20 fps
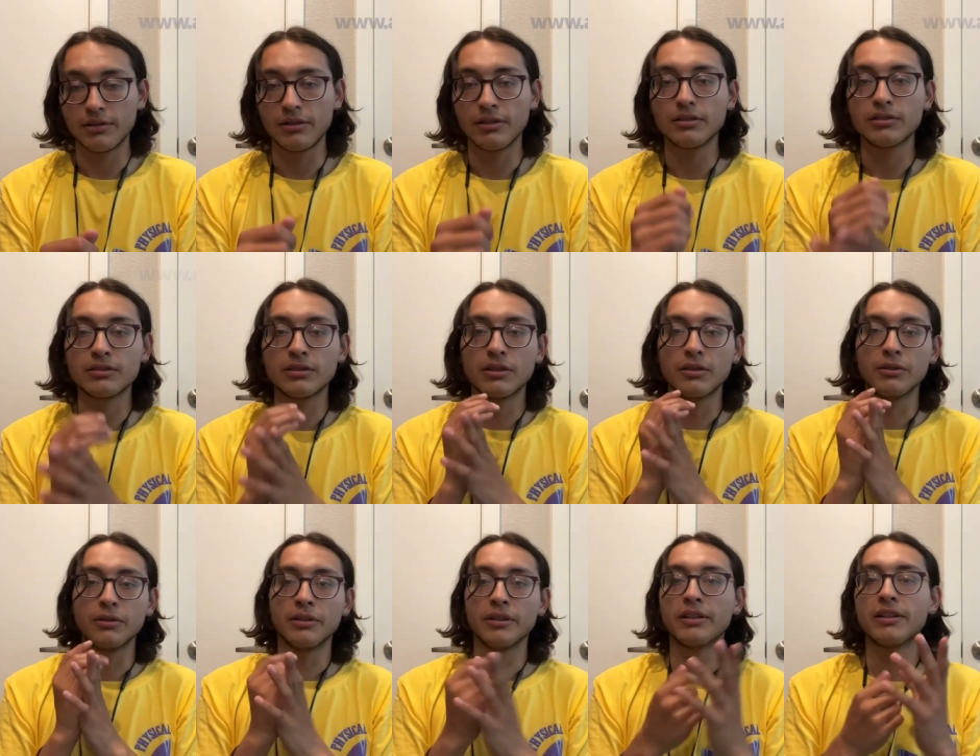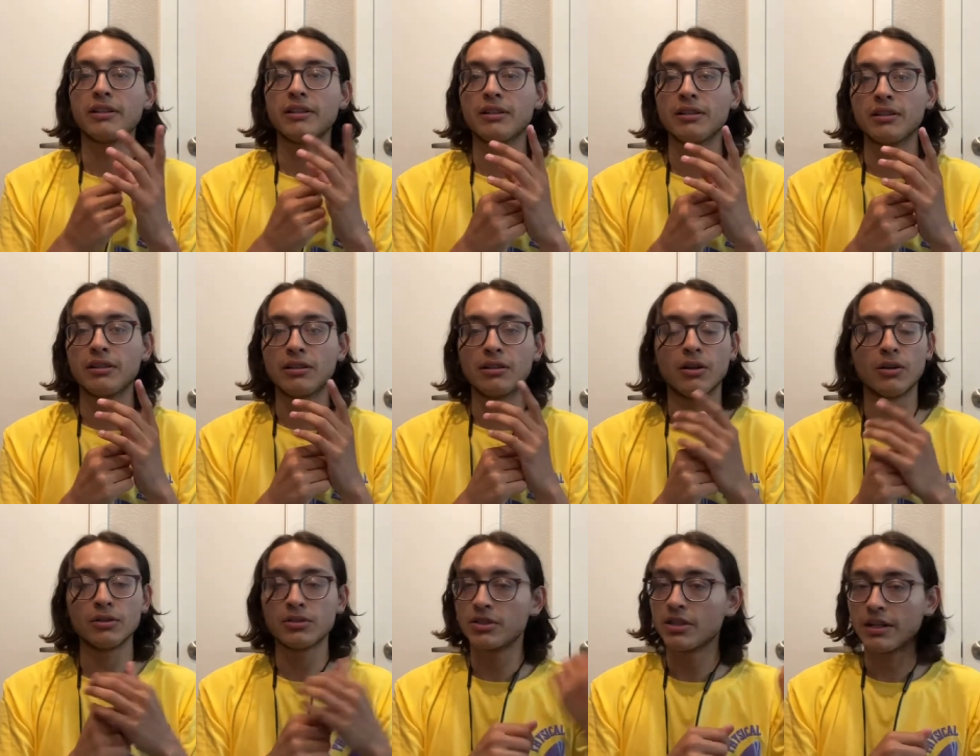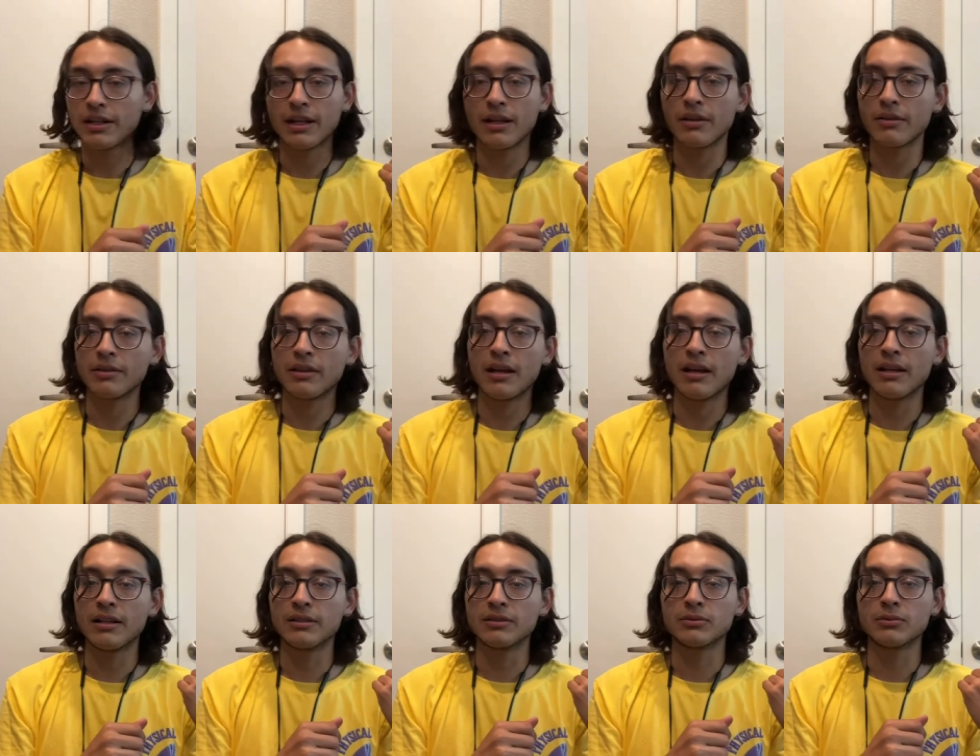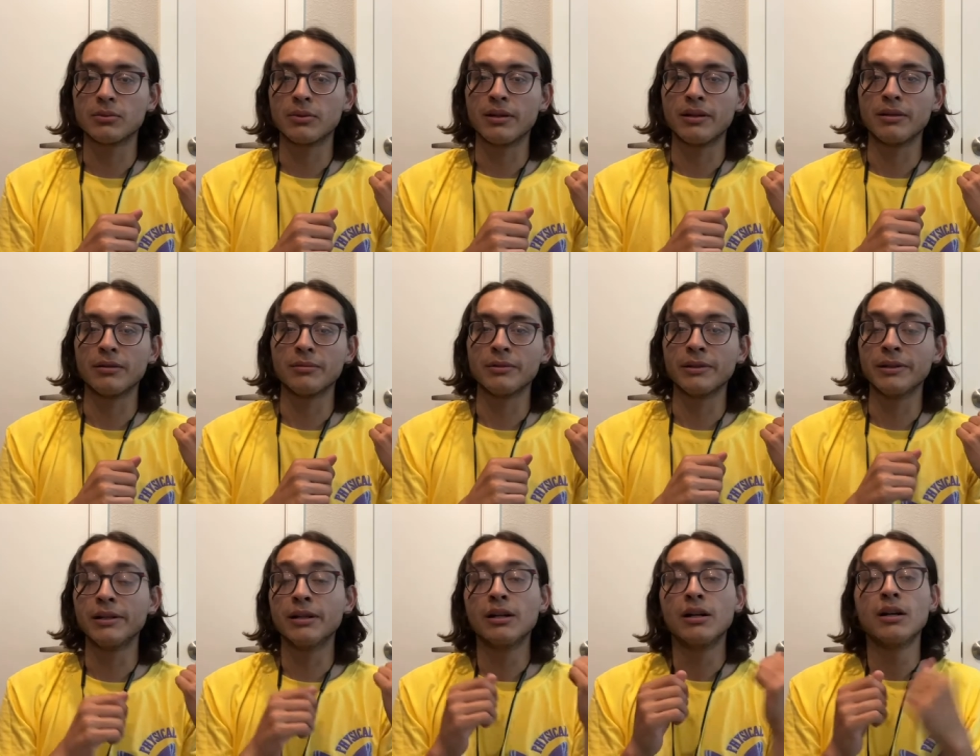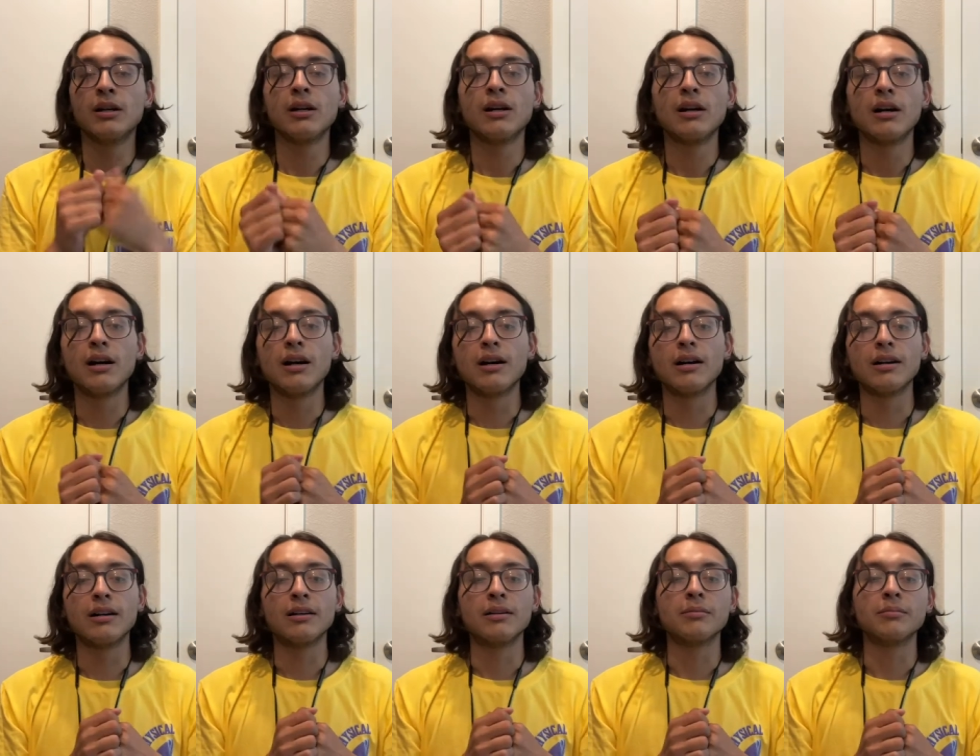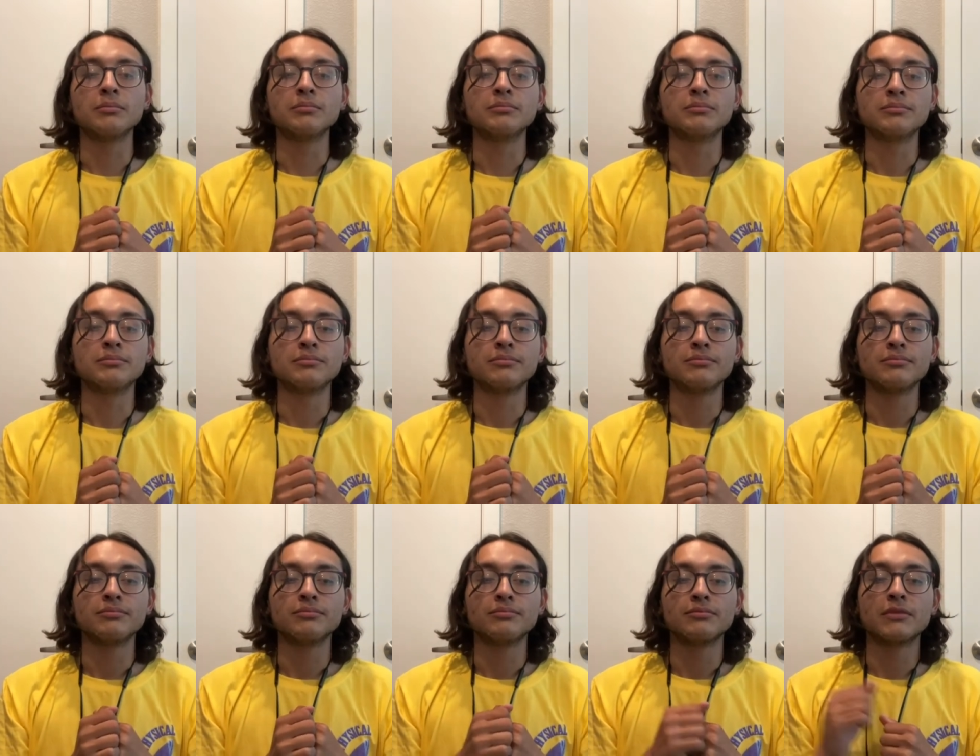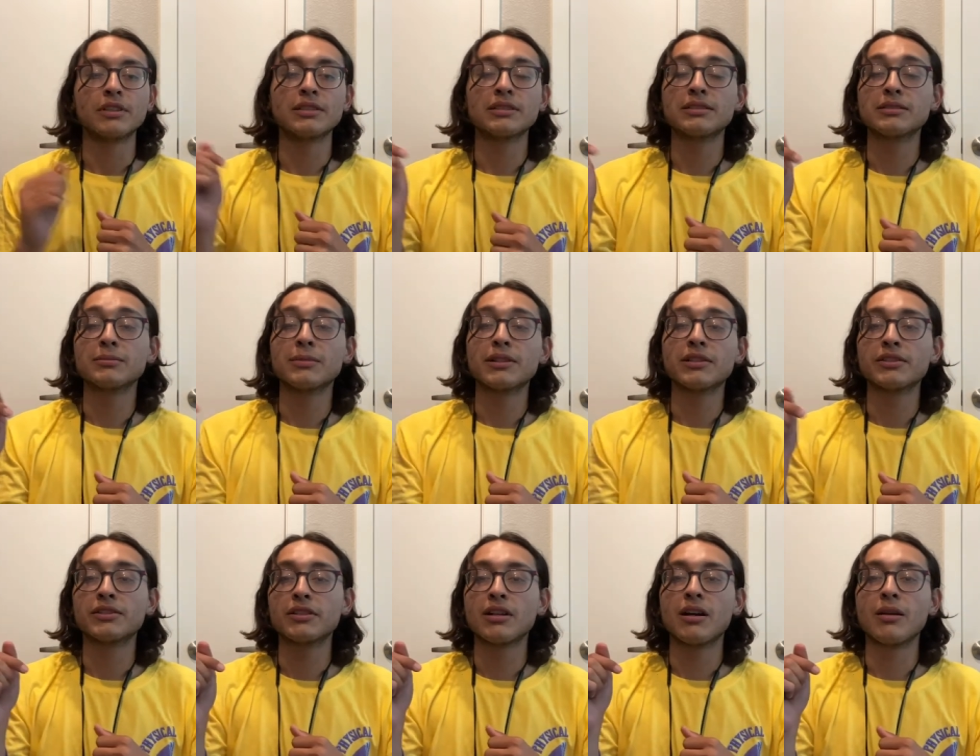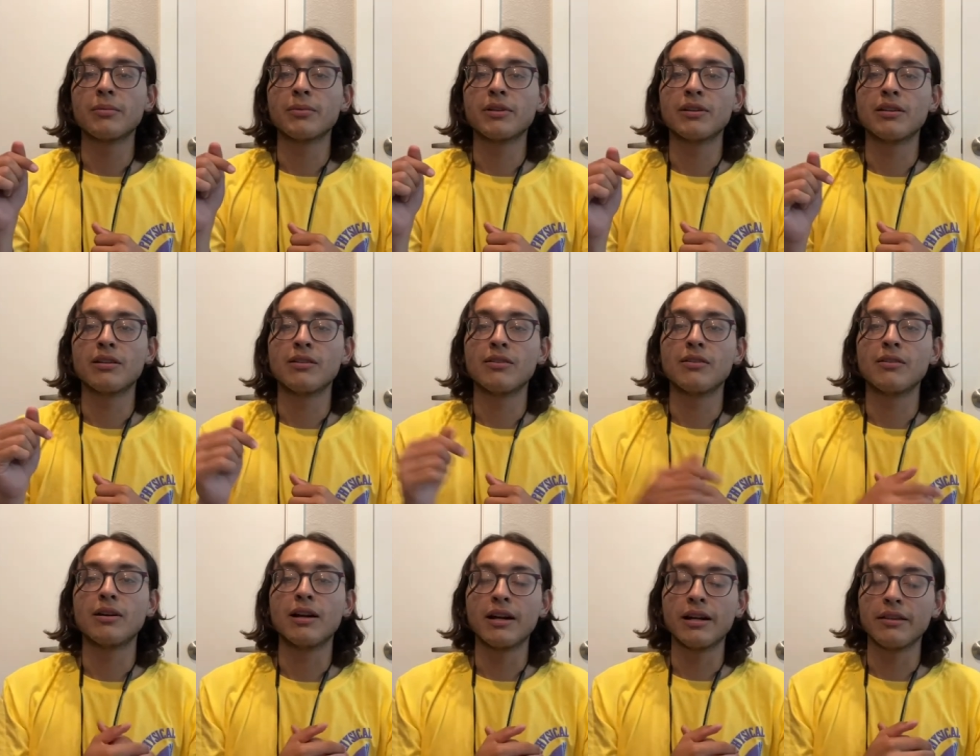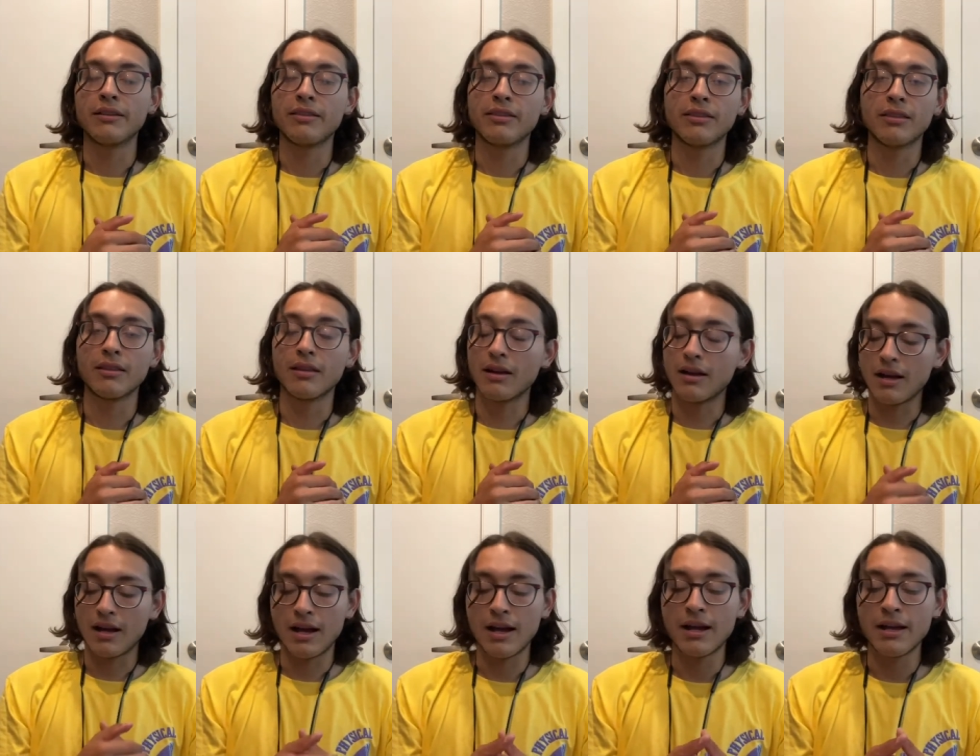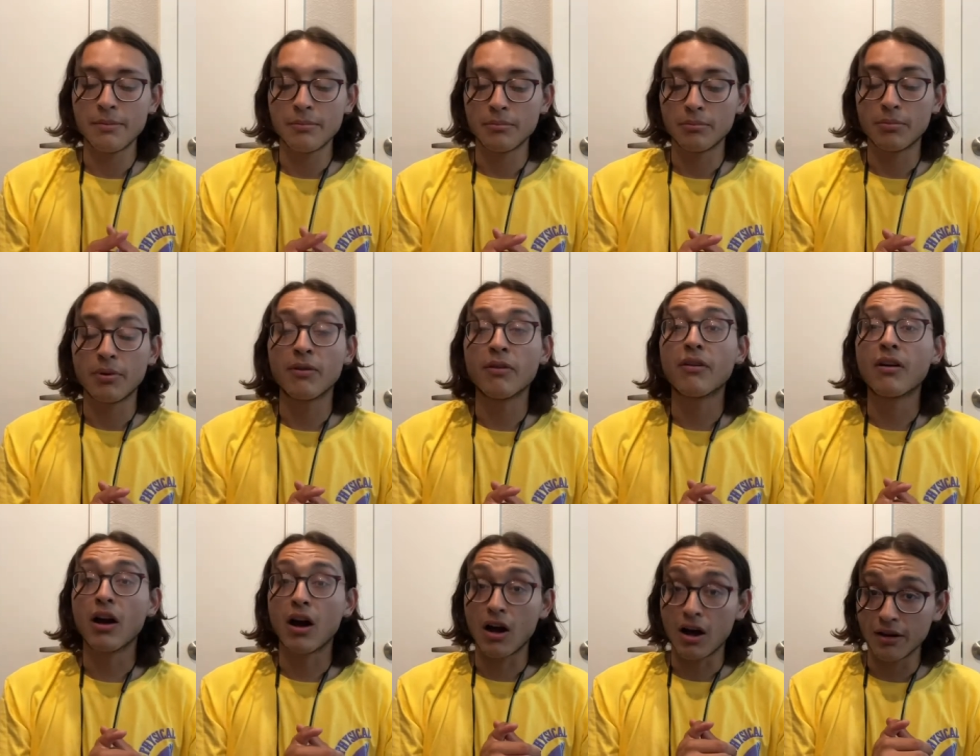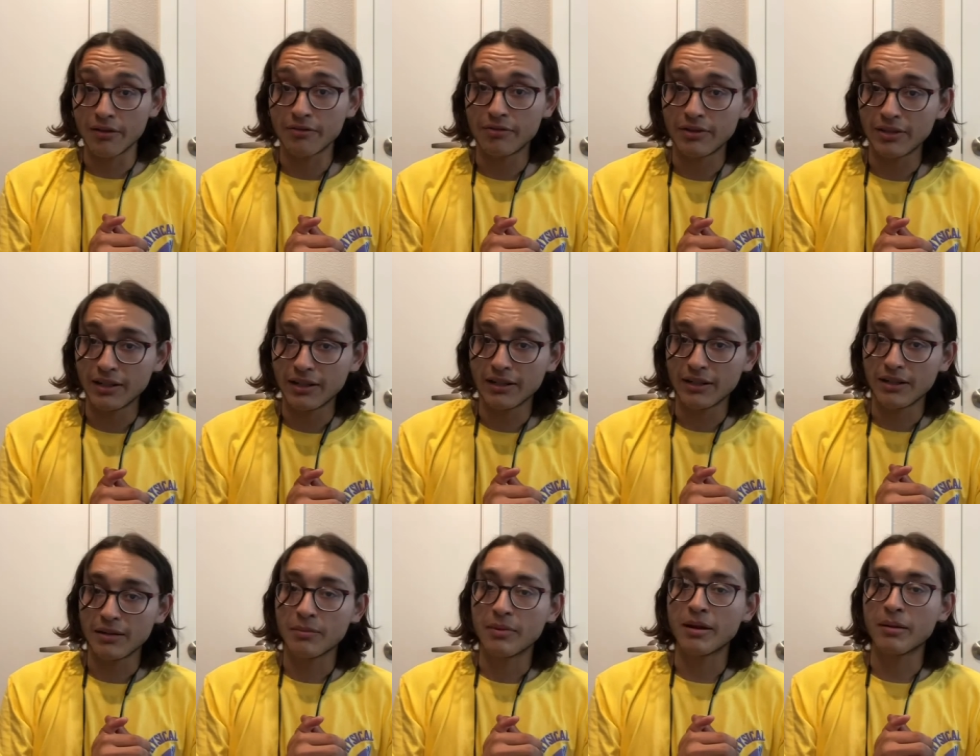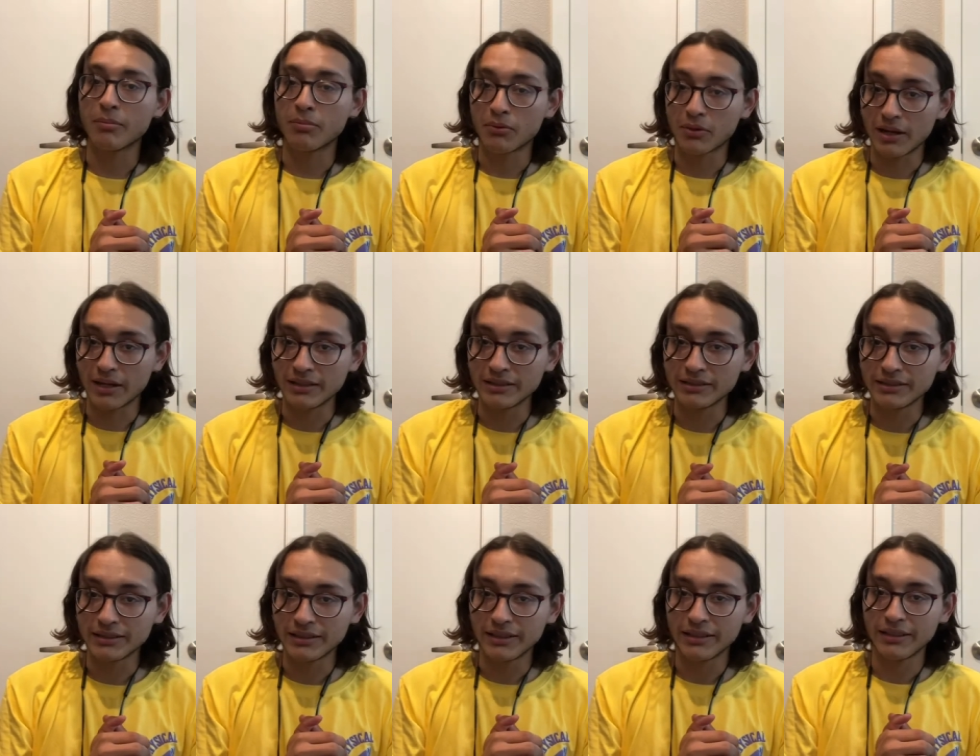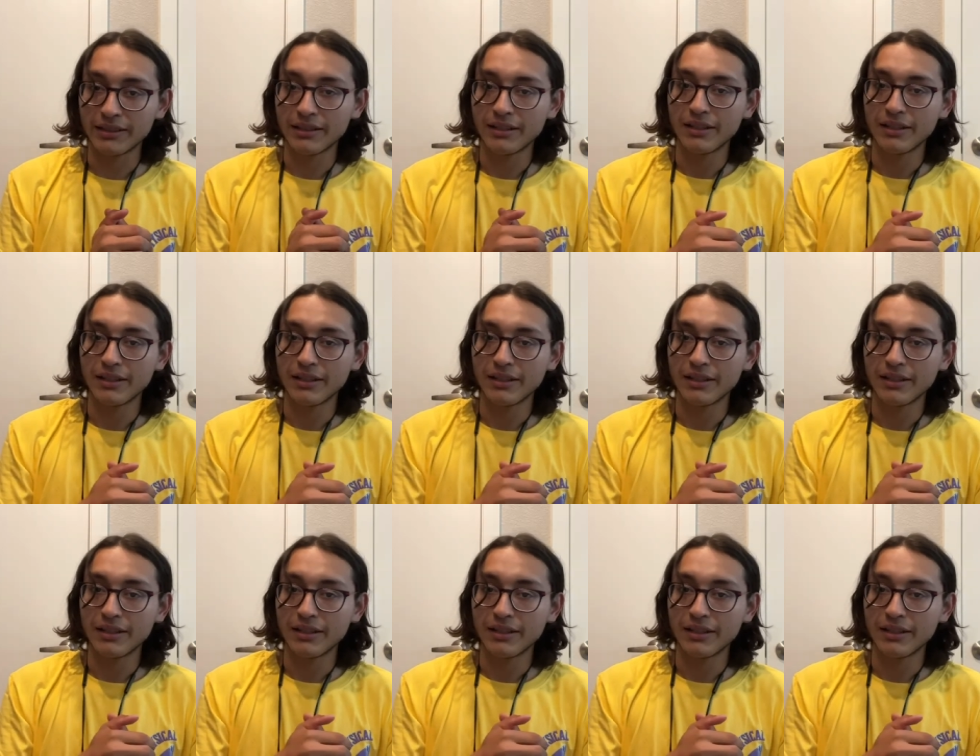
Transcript: so you can go check out that as well. But um, this is my shop. You know, I I'm confident in my pricing.